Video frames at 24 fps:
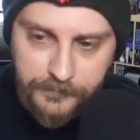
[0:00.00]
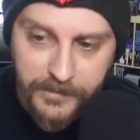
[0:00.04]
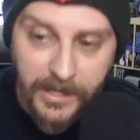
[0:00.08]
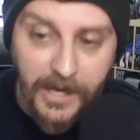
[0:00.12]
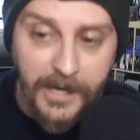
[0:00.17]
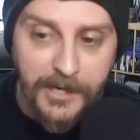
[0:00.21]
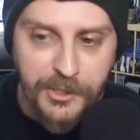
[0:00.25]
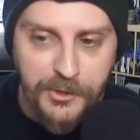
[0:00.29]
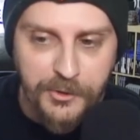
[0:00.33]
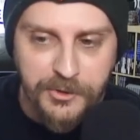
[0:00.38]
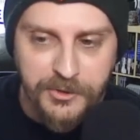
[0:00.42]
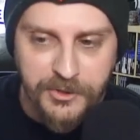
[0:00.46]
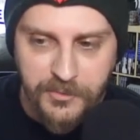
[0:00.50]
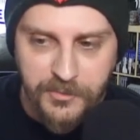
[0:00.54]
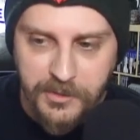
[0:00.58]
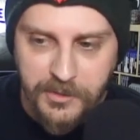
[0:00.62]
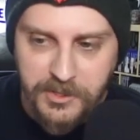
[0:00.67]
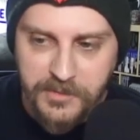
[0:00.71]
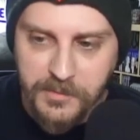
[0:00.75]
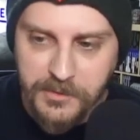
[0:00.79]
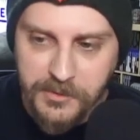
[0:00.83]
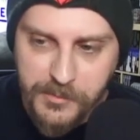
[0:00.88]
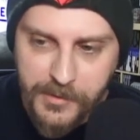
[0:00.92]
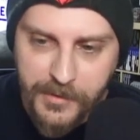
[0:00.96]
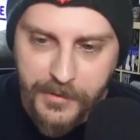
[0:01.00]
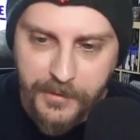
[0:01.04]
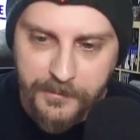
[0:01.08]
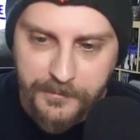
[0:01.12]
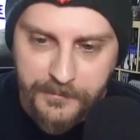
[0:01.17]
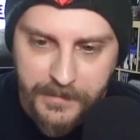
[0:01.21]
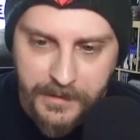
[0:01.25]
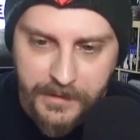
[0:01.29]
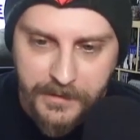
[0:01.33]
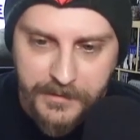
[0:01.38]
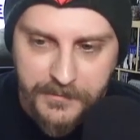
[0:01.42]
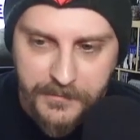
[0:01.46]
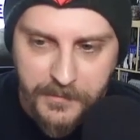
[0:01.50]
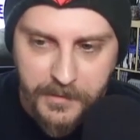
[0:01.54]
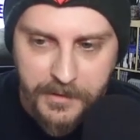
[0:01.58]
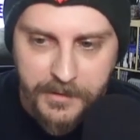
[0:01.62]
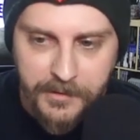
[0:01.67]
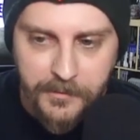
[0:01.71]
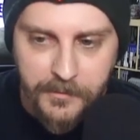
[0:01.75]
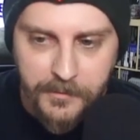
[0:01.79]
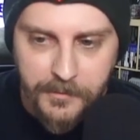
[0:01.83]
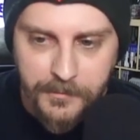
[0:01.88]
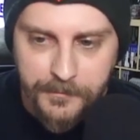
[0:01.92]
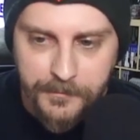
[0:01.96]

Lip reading: Yeah, you can switch between them. Yeah, that's very cool.